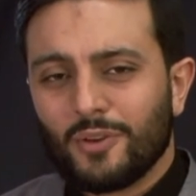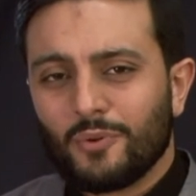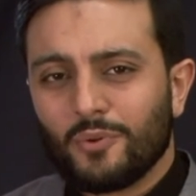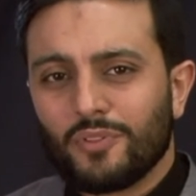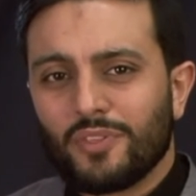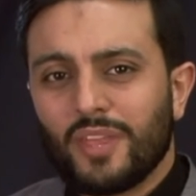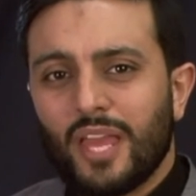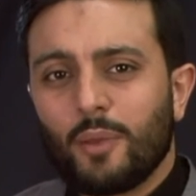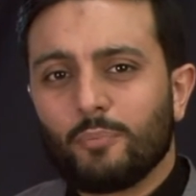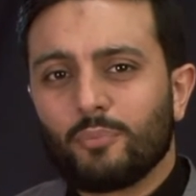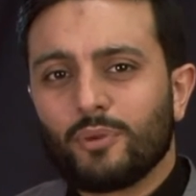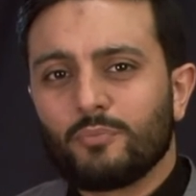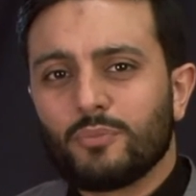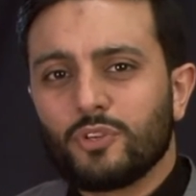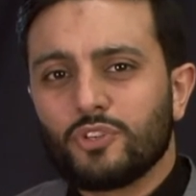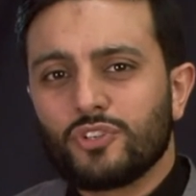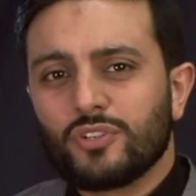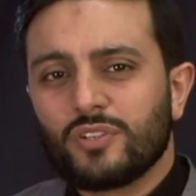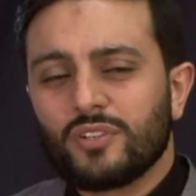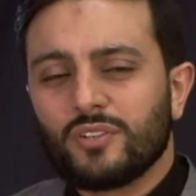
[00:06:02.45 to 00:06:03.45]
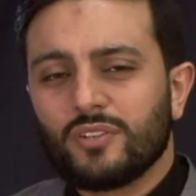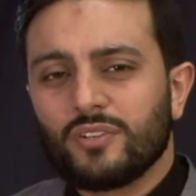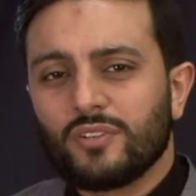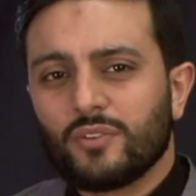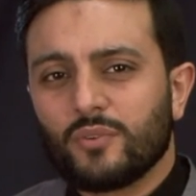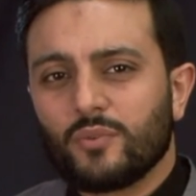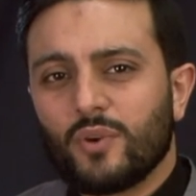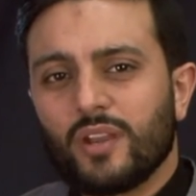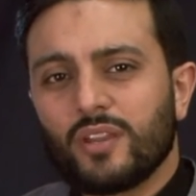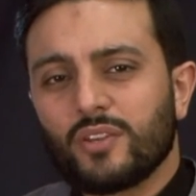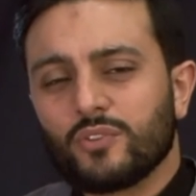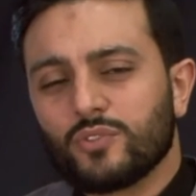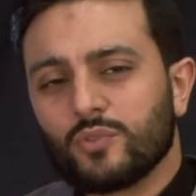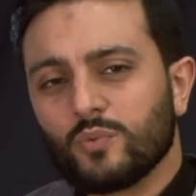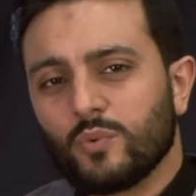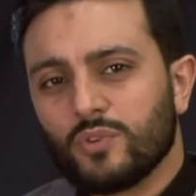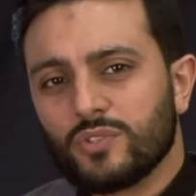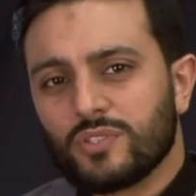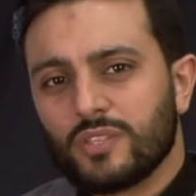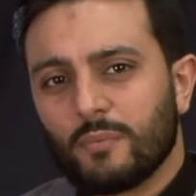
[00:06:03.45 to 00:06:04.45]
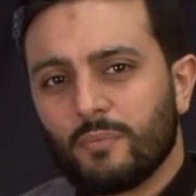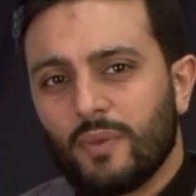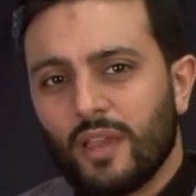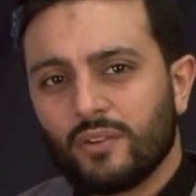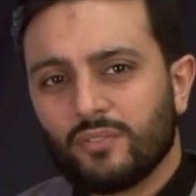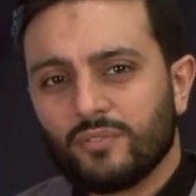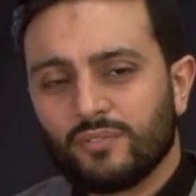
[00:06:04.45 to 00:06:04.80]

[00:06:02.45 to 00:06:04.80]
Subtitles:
without permission, running towards the